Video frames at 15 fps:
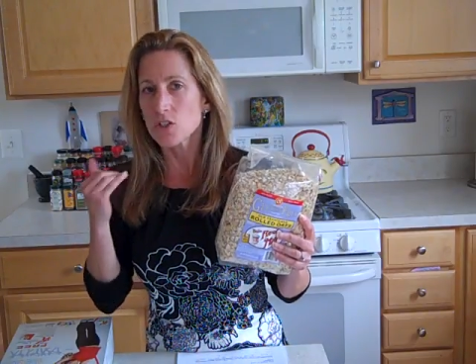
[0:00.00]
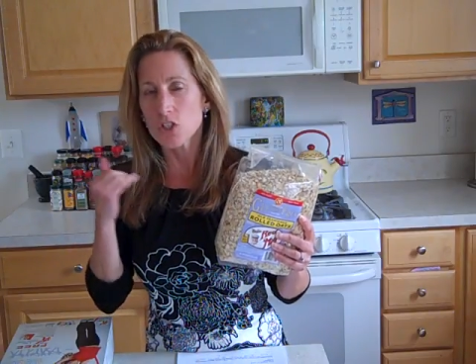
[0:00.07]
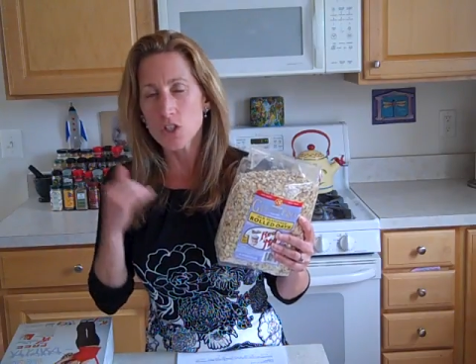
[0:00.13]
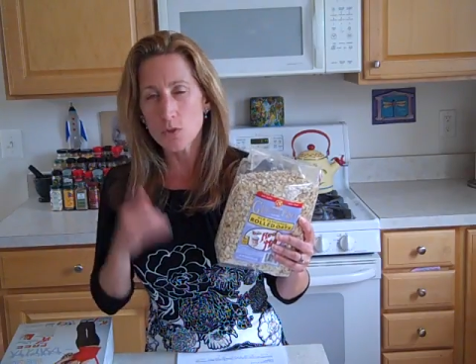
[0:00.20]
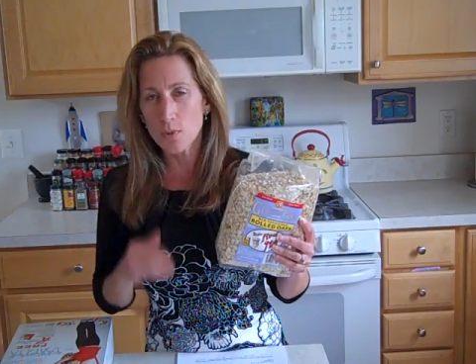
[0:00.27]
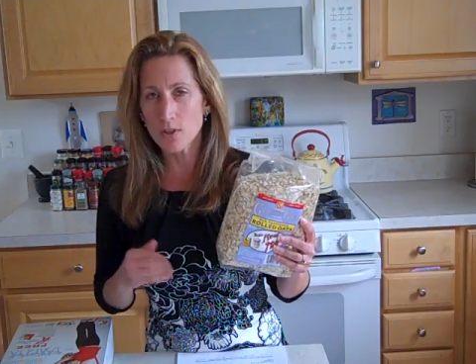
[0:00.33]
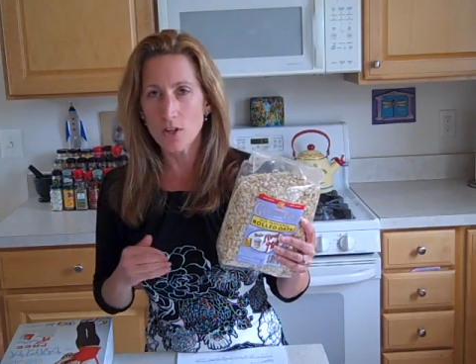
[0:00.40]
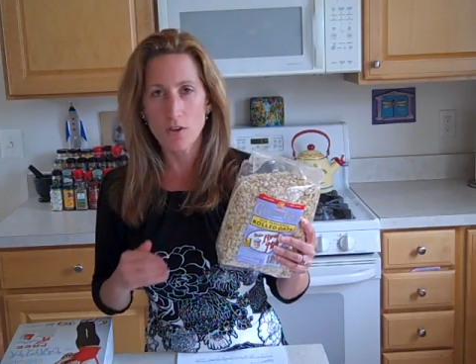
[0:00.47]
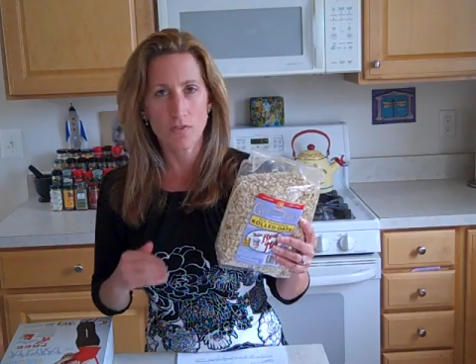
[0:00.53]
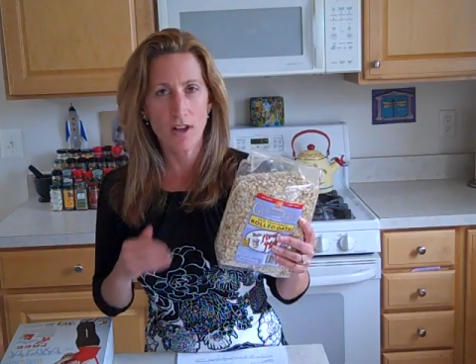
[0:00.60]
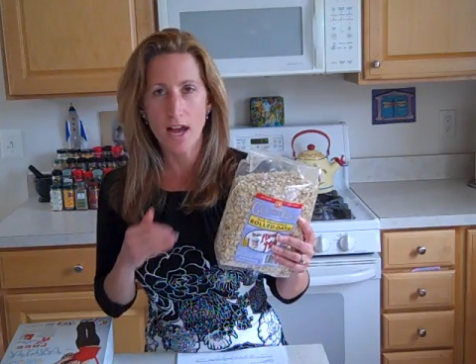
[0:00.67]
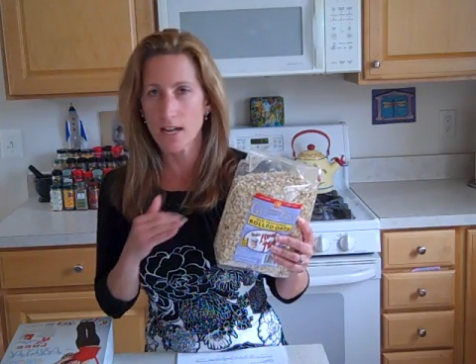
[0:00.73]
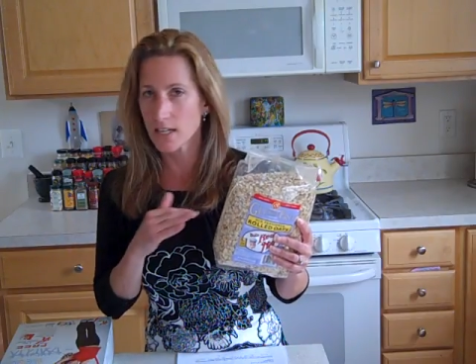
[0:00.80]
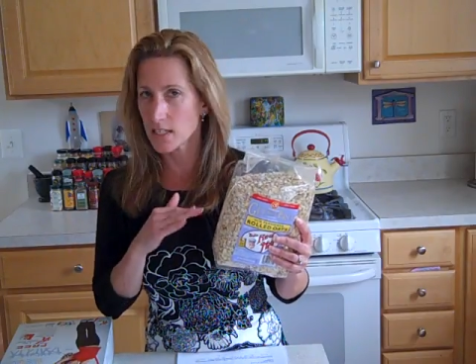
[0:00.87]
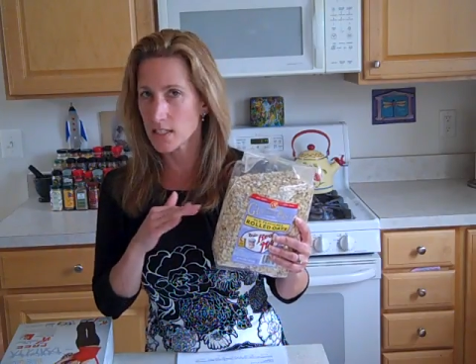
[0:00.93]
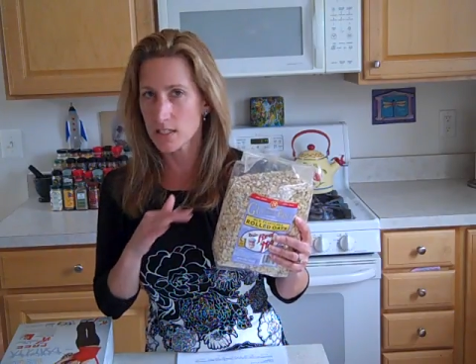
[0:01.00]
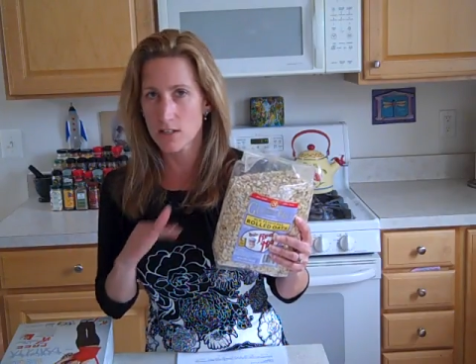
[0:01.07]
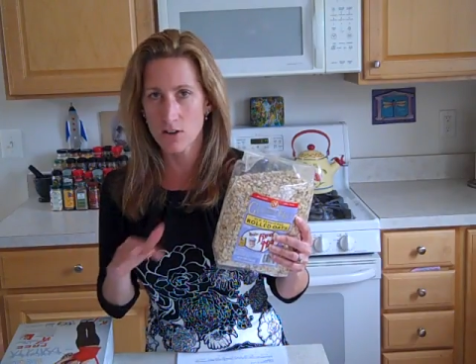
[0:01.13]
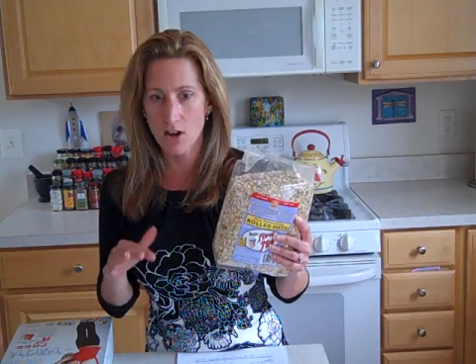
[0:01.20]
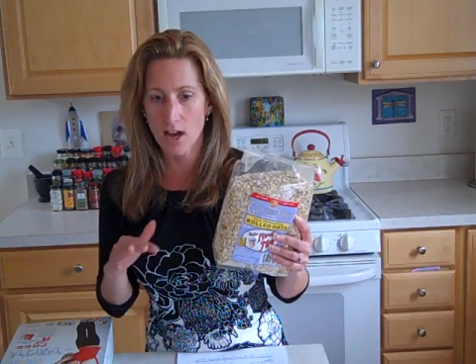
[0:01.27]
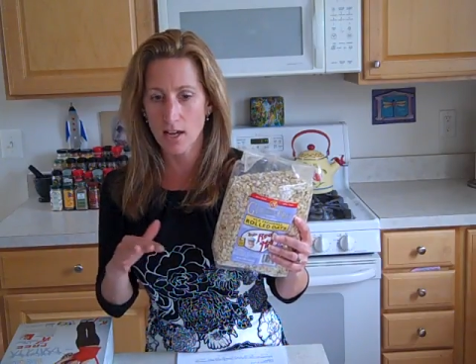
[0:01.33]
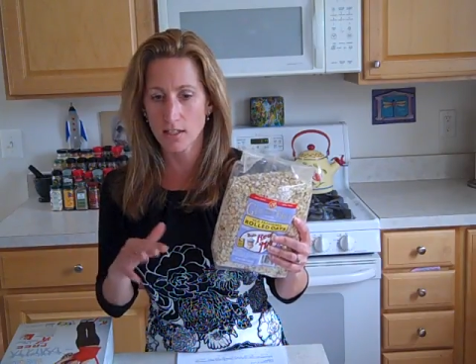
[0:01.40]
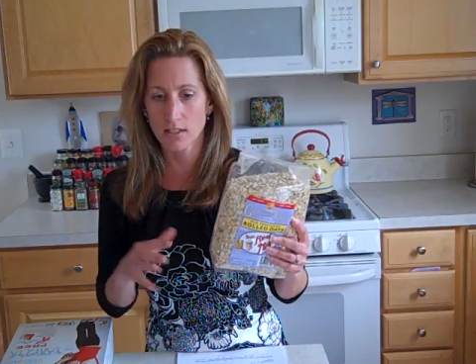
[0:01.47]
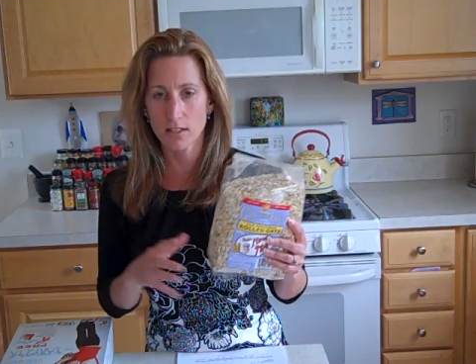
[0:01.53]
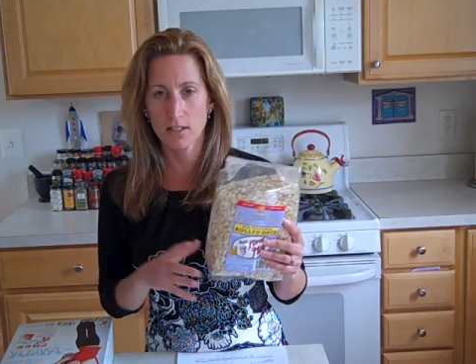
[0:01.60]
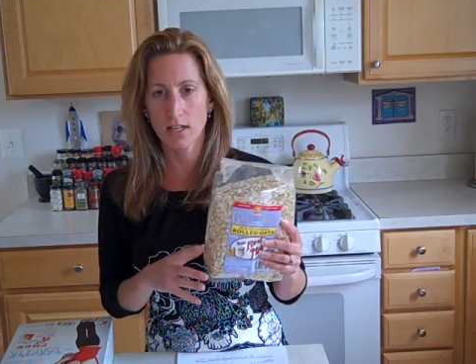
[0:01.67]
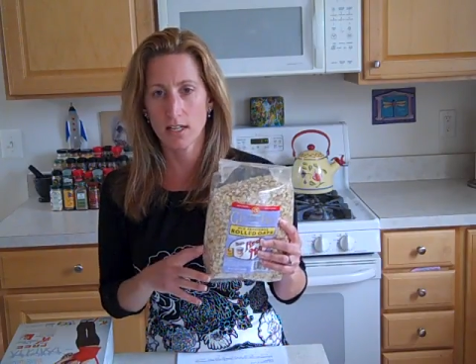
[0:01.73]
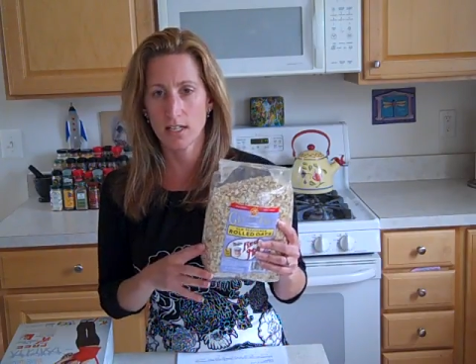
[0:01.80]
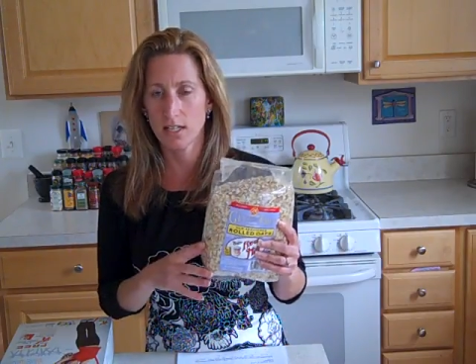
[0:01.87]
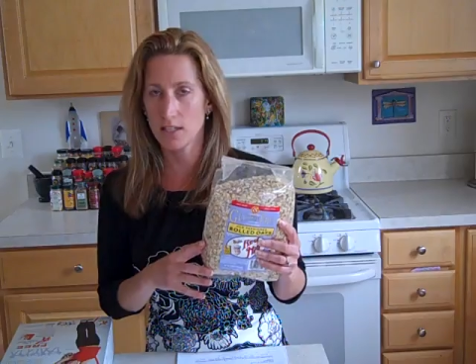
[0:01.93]
super low fat is not
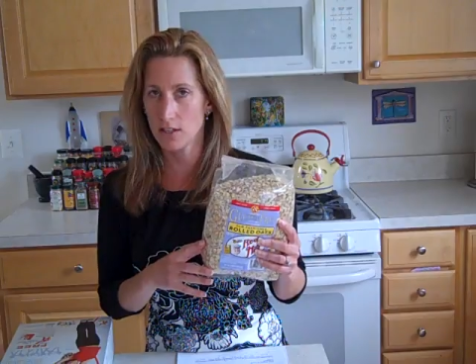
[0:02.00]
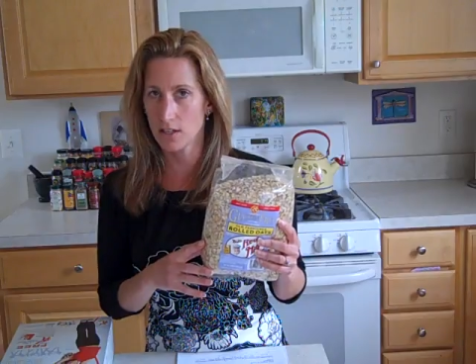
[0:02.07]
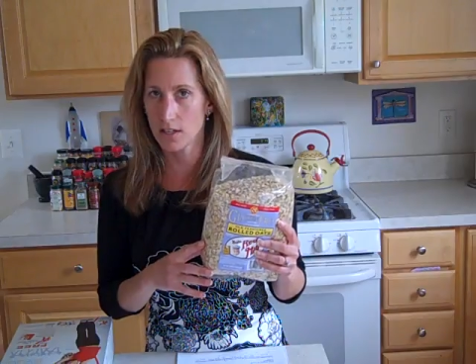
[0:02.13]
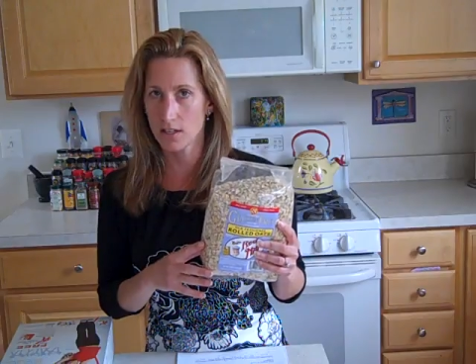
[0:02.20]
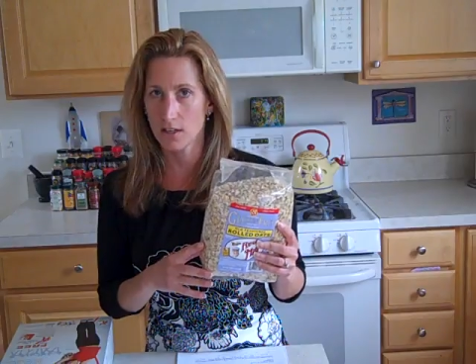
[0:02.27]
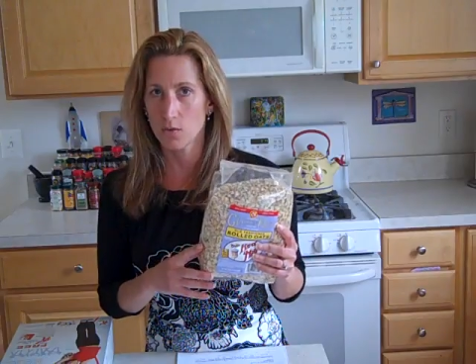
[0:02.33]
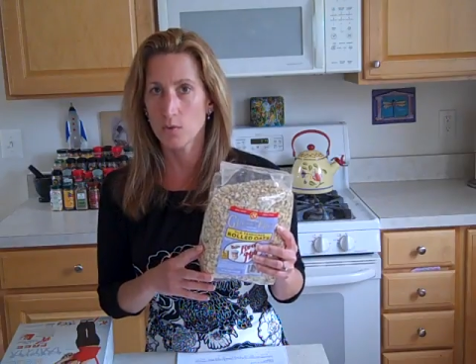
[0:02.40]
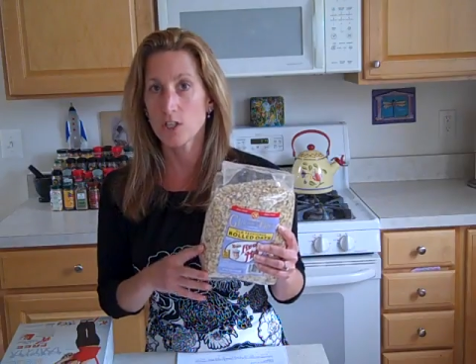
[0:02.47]
good either.